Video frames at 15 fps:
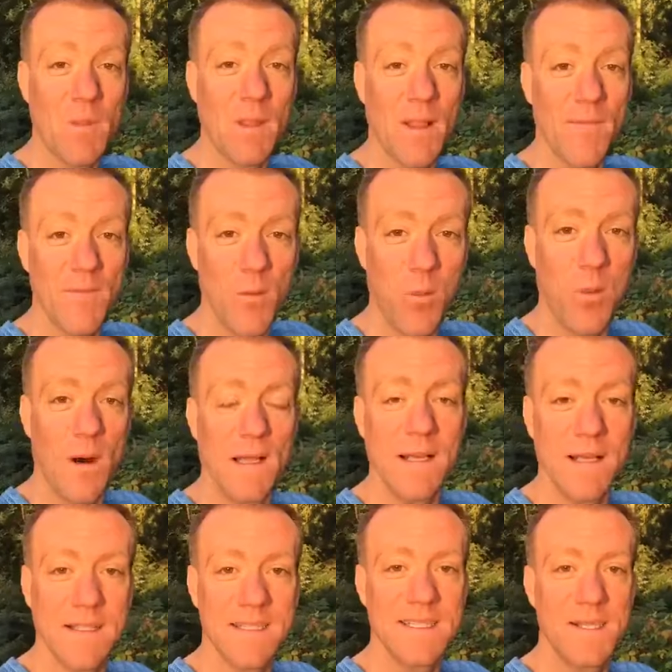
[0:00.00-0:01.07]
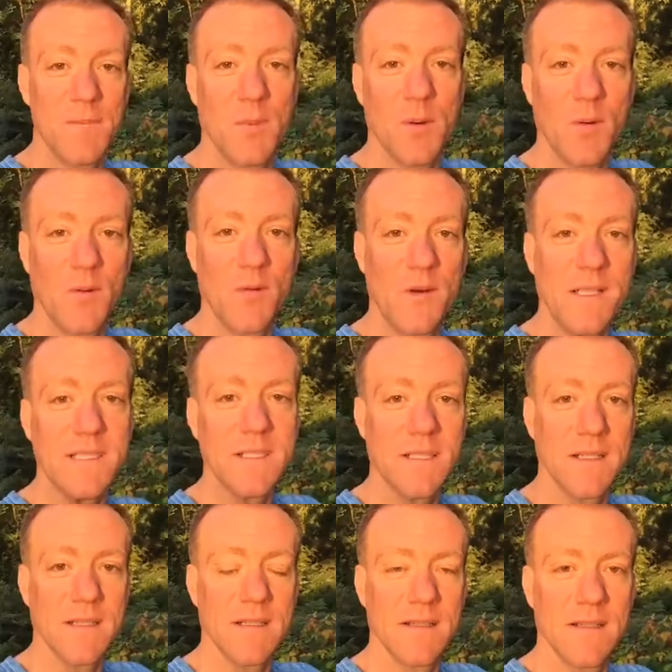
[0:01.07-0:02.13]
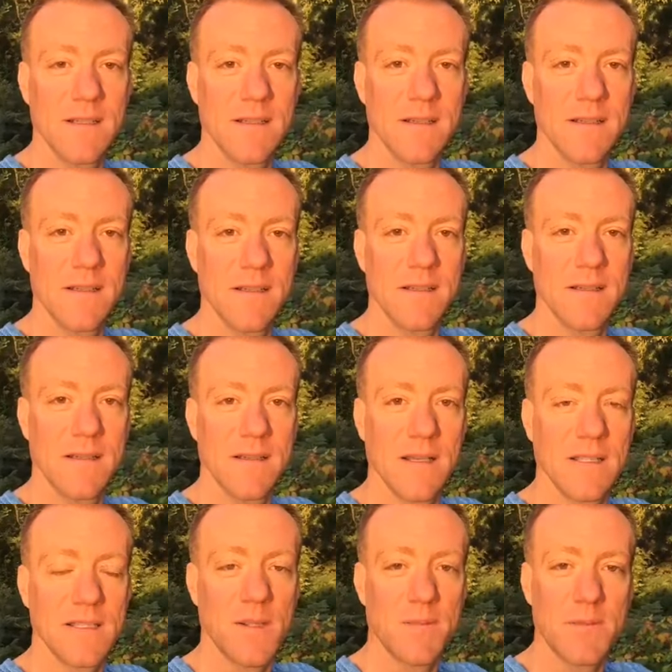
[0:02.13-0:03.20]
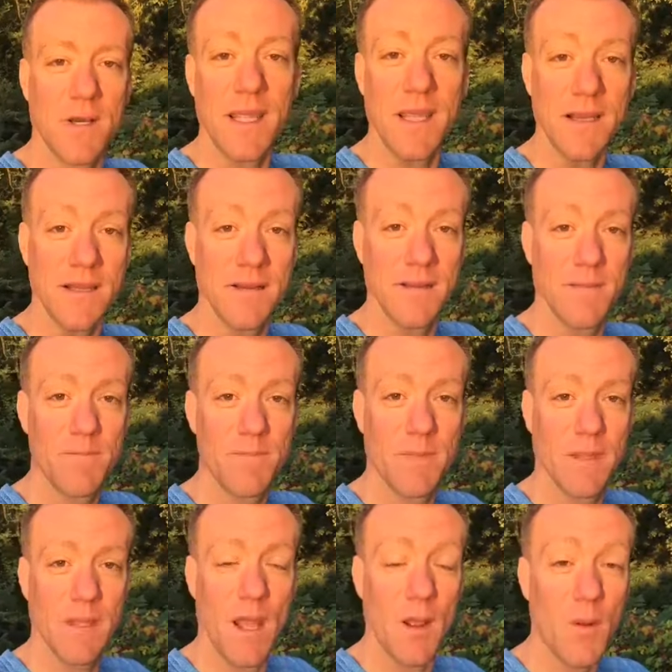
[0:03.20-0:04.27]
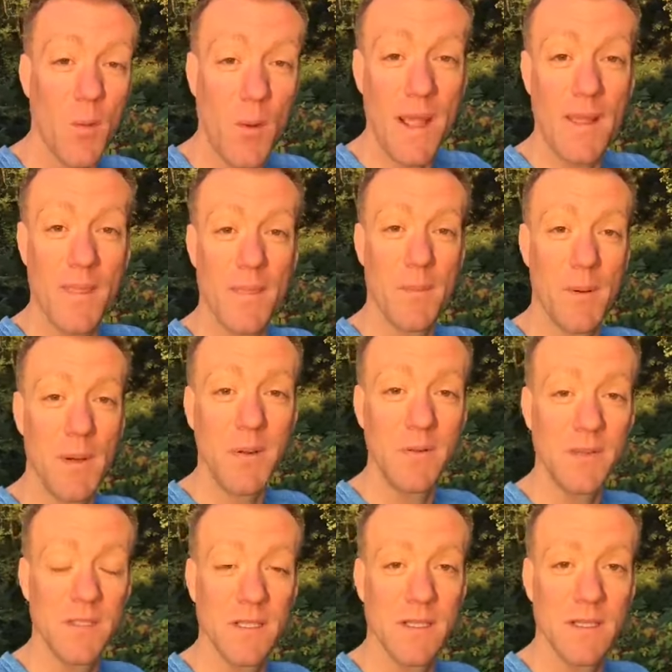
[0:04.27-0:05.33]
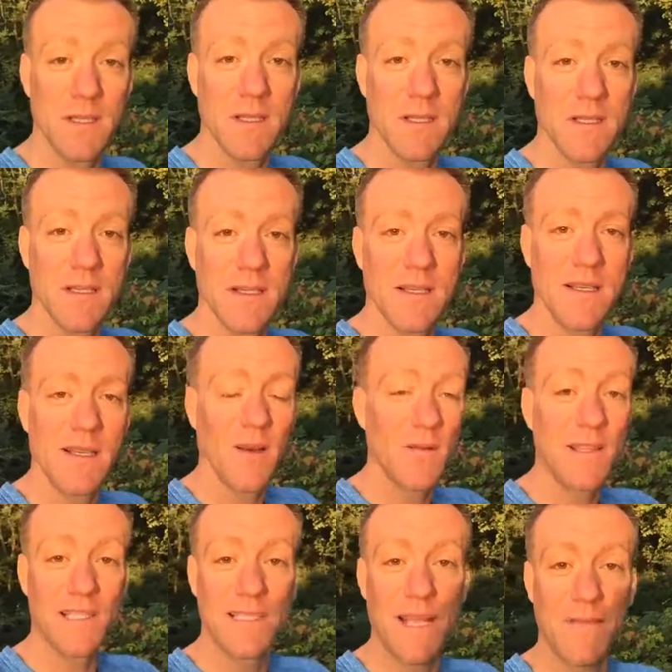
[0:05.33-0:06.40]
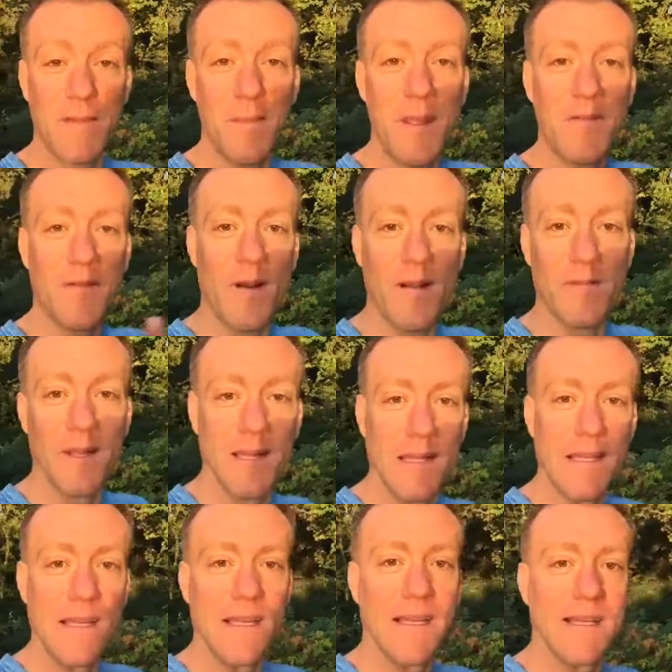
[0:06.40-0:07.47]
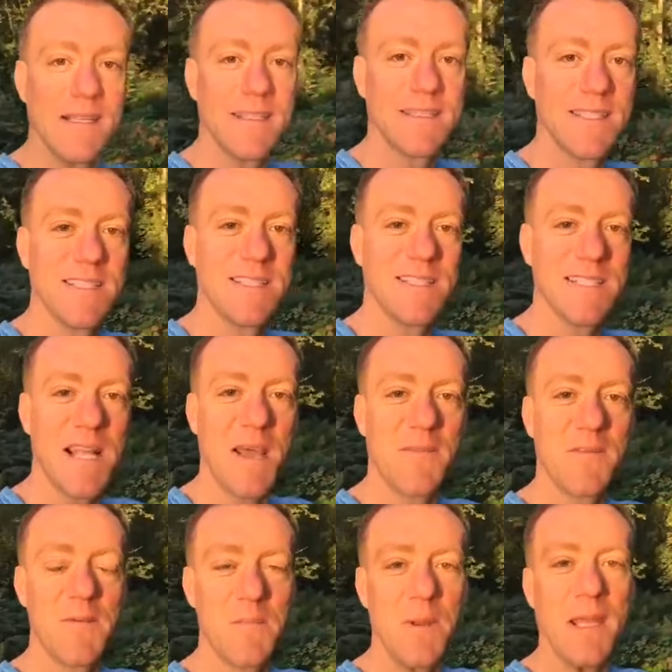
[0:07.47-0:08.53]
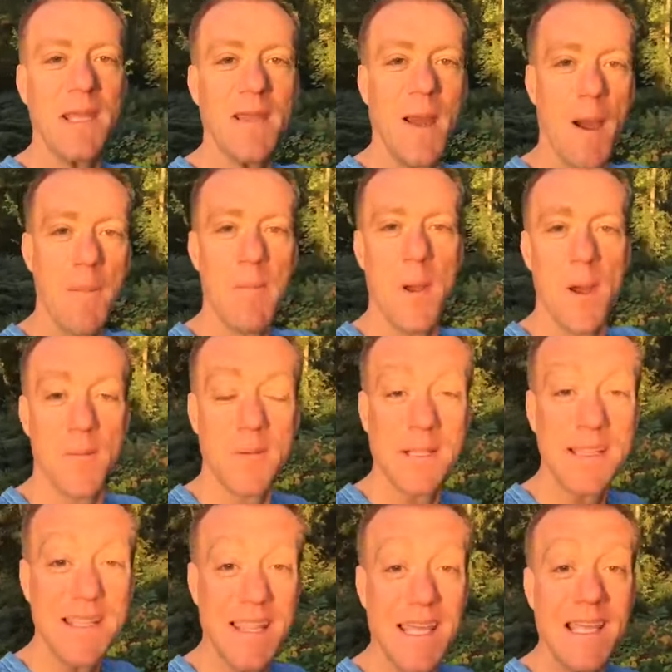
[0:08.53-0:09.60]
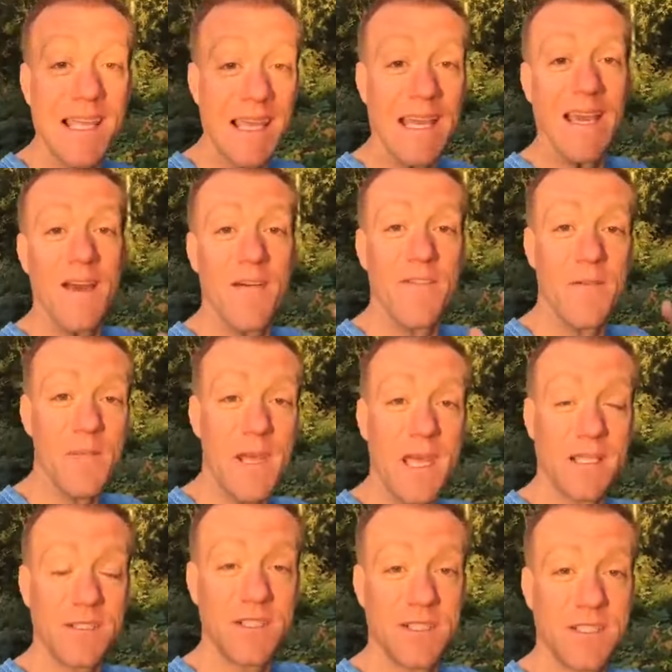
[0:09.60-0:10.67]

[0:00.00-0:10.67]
for one simple reason. I stopped drinking. I quit the booze. Now, it doesn't have to be forever. It doesn't have to be a permanent thing. For me, I just